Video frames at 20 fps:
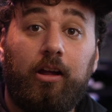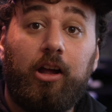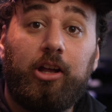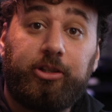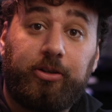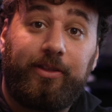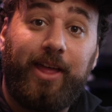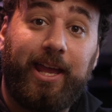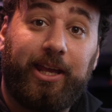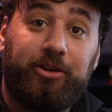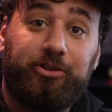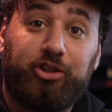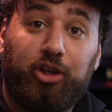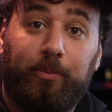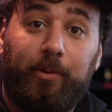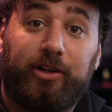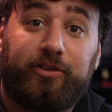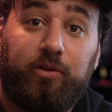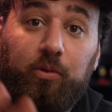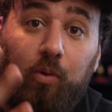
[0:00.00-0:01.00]
So thank you so
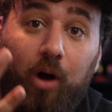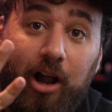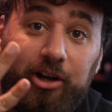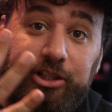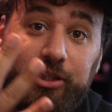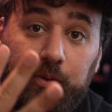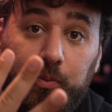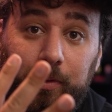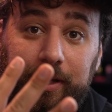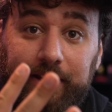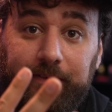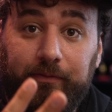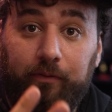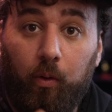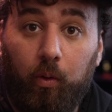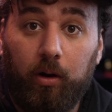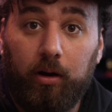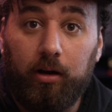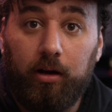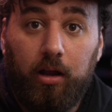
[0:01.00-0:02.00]
much for watching week
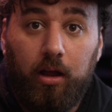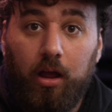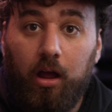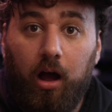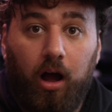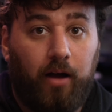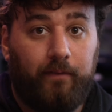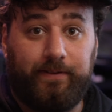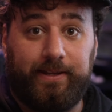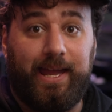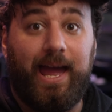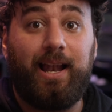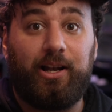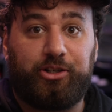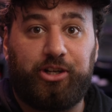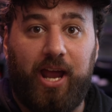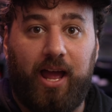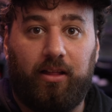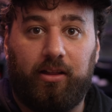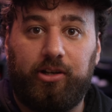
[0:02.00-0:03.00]
four of the edit
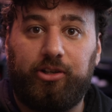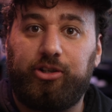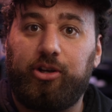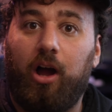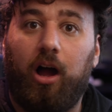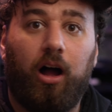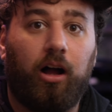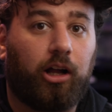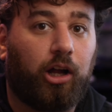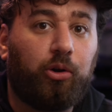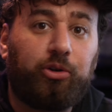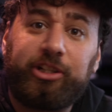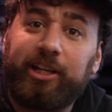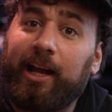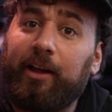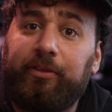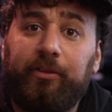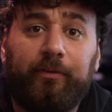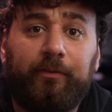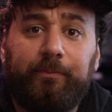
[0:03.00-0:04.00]
challenge. Uh, go check
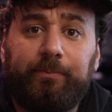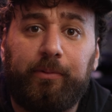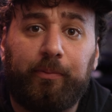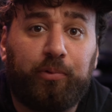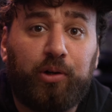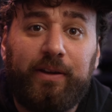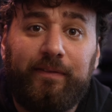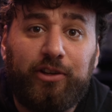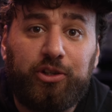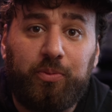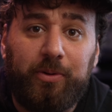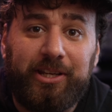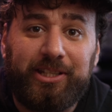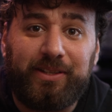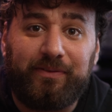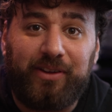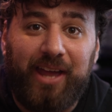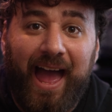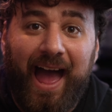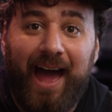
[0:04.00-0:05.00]
out the, the, previous weeks
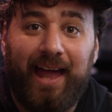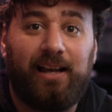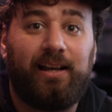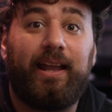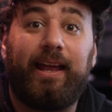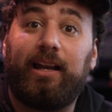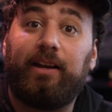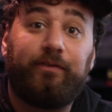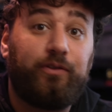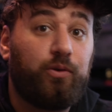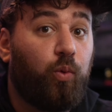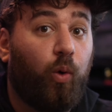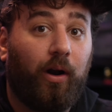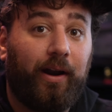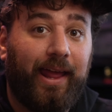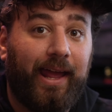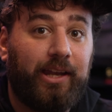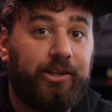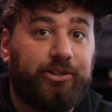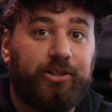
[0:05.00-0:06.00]
if you had it. And if you
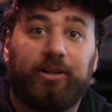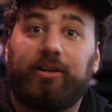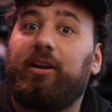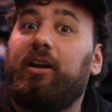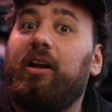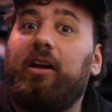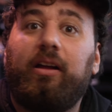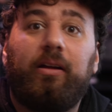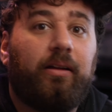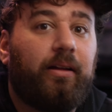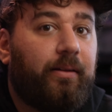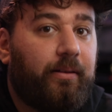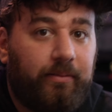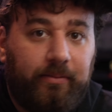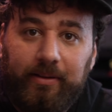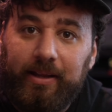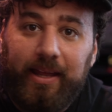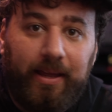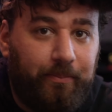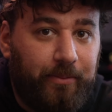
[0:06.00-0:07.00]
want to enter,
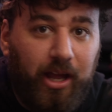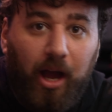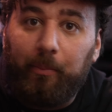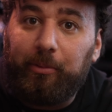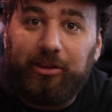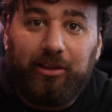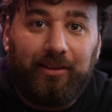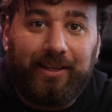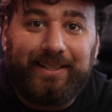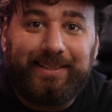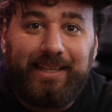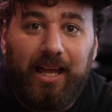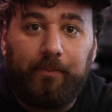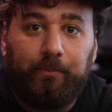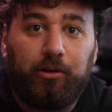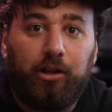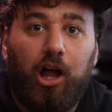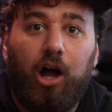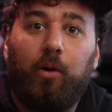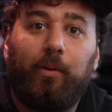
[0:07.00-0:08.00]
hit me up with the links down
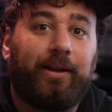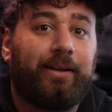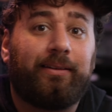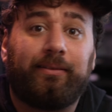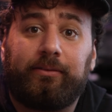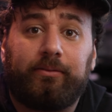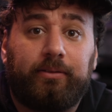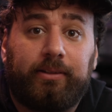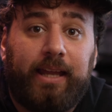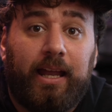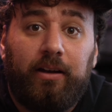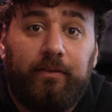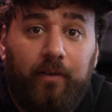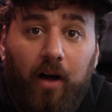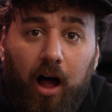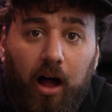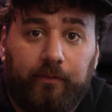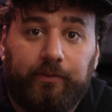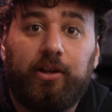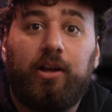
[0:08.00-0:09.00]
below and get
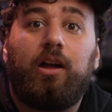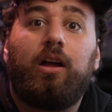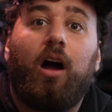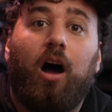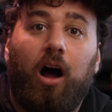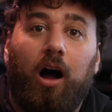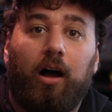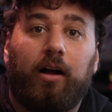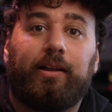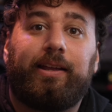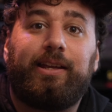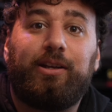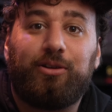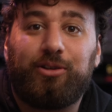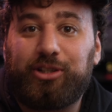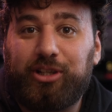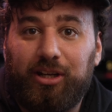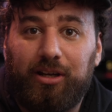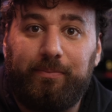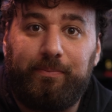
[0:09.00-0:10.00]
involved. Uh,
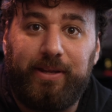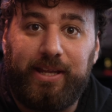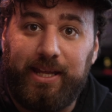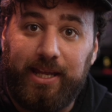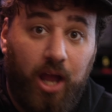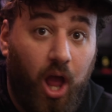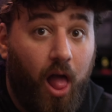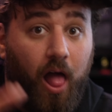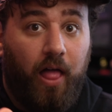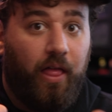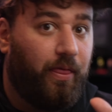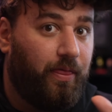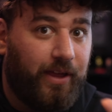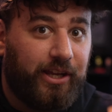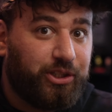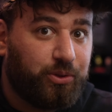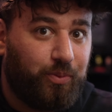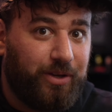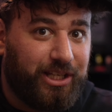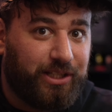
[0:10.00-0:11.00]
here's going to be
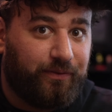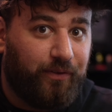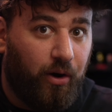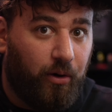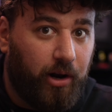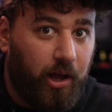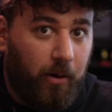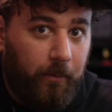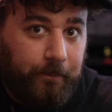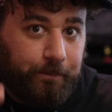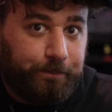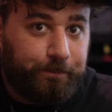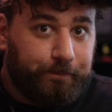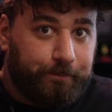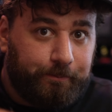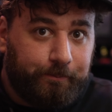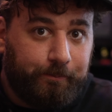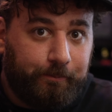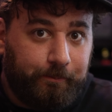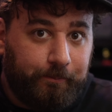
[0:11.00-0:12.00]
this week's photo.
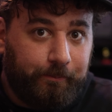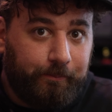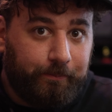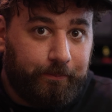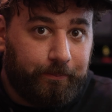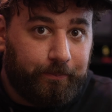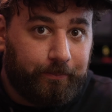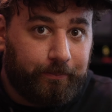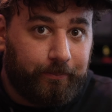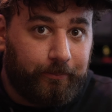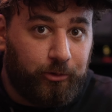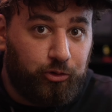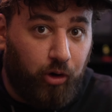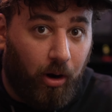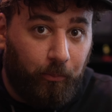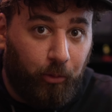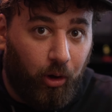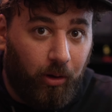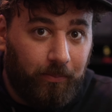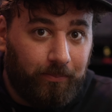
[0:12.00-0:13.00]

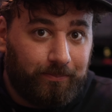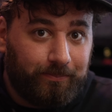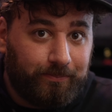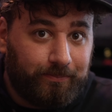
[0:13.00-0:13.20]
Drum roll.